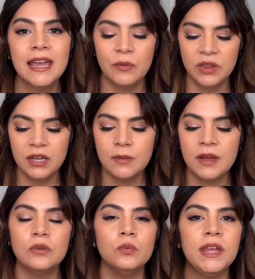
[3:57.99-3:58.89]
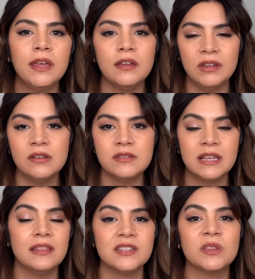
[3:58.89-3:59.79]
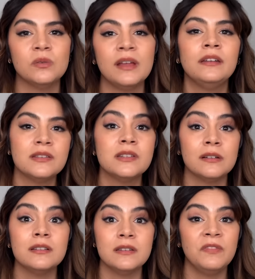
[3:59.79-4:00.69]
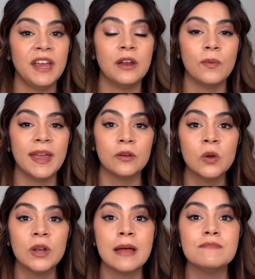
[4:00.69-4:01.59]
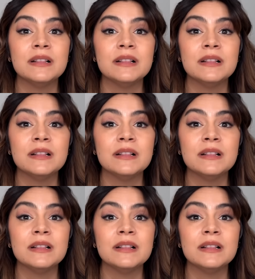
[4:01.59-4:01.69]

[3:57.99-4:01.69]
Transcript: And within about a week of using this, the redness started to fade away. I could not